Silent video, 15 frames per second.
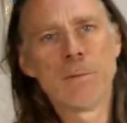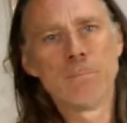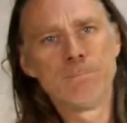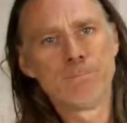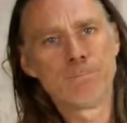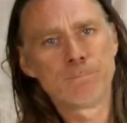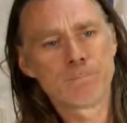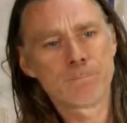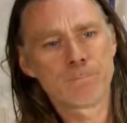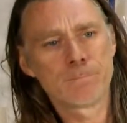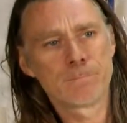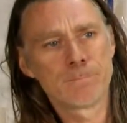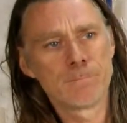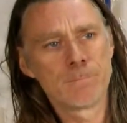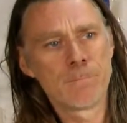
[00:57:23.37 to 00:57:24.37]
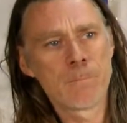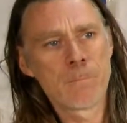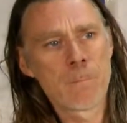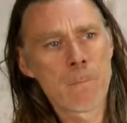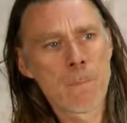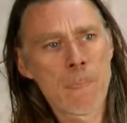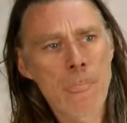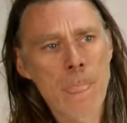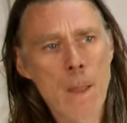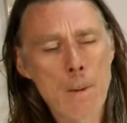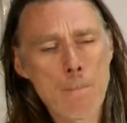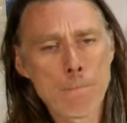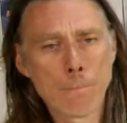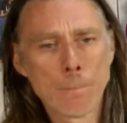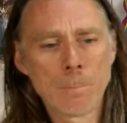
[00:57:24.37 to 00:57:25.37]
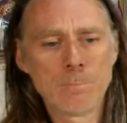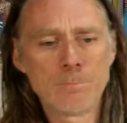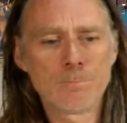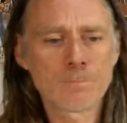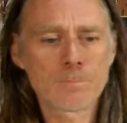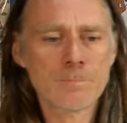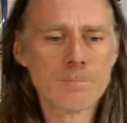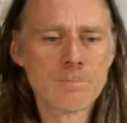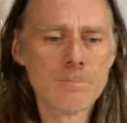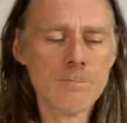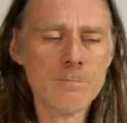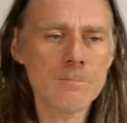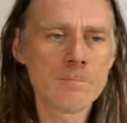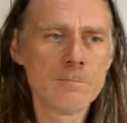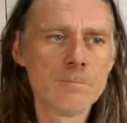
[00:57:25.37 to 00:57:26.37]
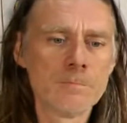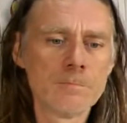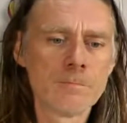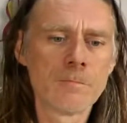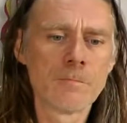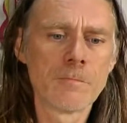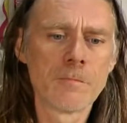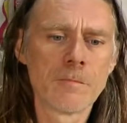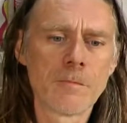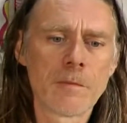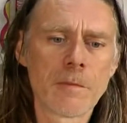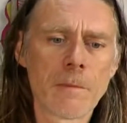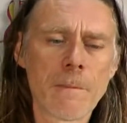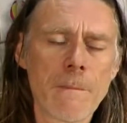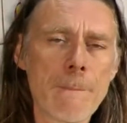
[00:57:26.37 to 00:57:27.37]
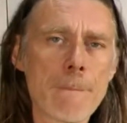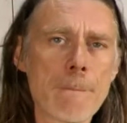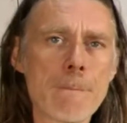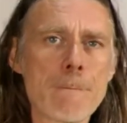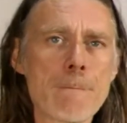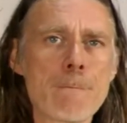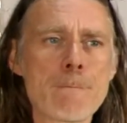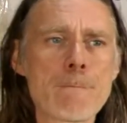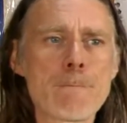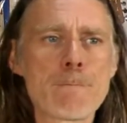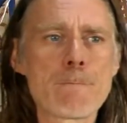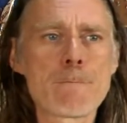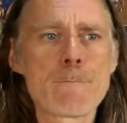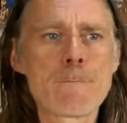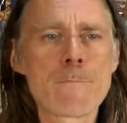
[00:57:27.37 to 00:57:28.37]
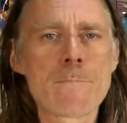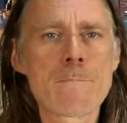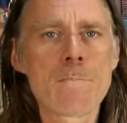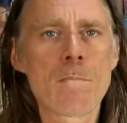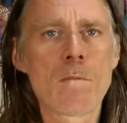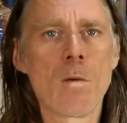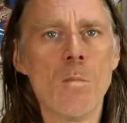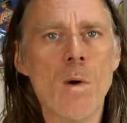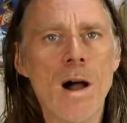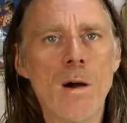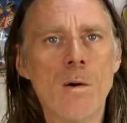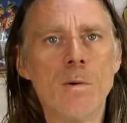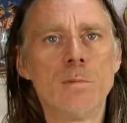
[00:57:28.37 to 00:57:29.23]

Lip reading: said he seconds that. It's a great learning resource. He's been building for 30 years and he's still learning.